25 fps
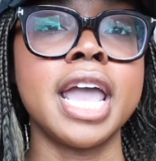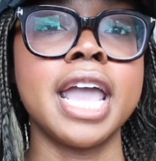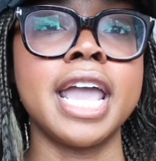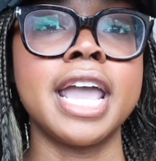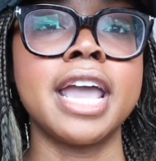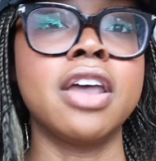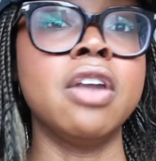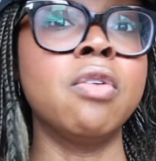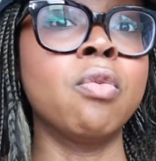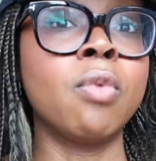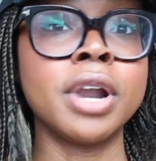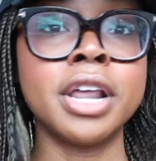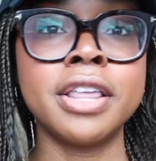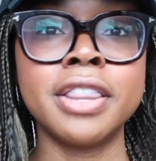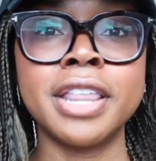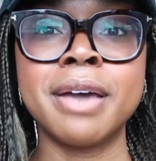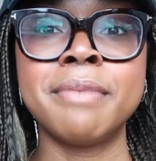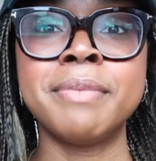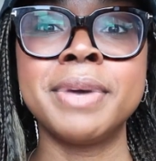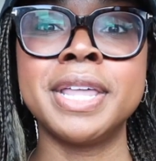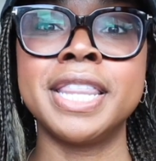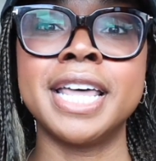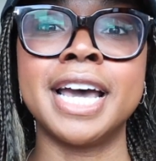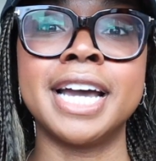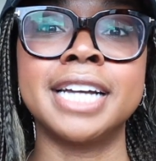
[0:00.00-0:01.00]
And one of
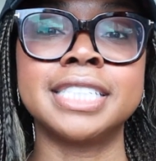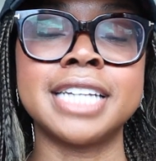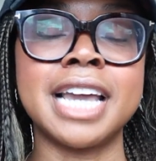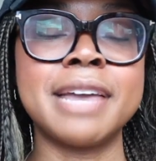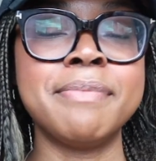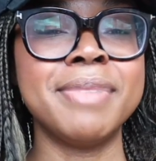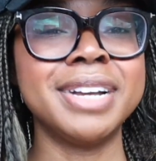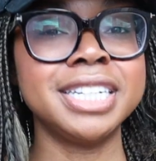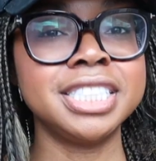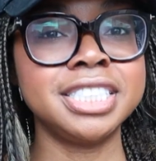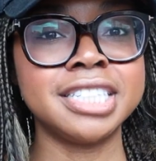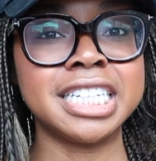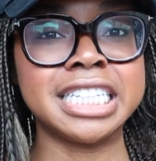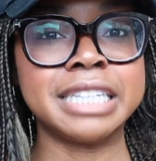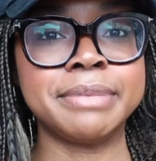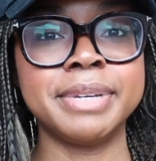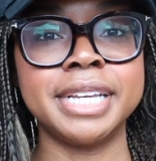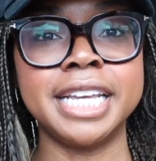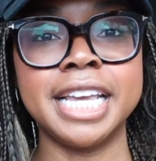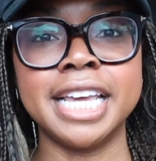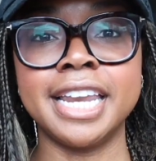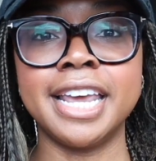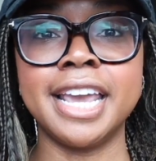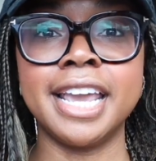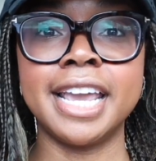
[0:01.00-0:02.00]
them that I mentioned at the
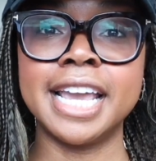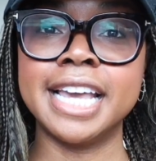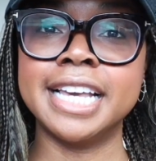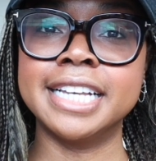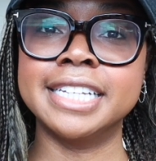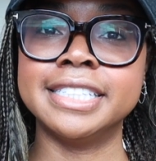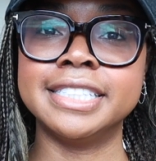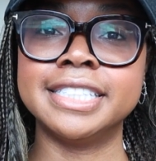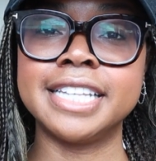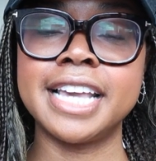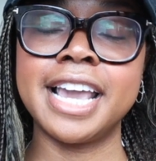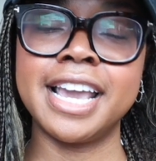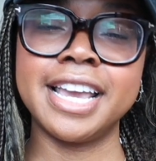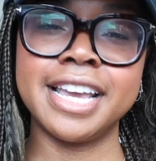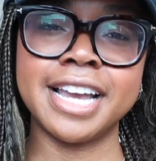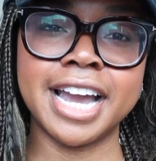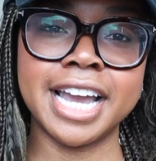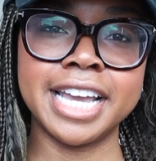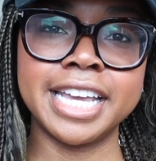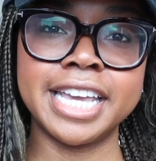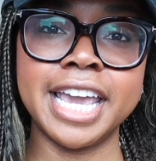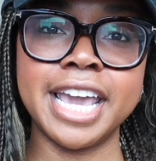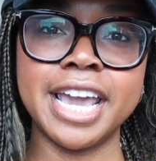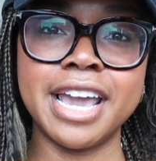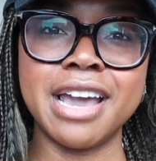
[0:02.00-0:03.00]
beginning is
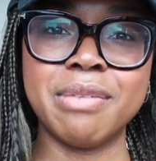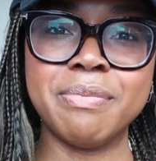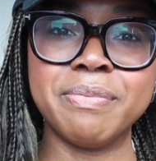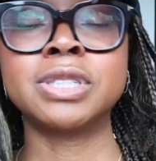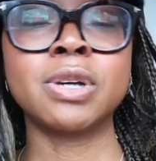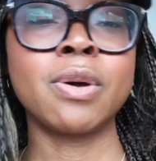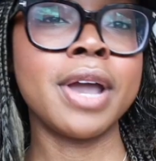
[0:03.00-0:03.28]
AI Camp.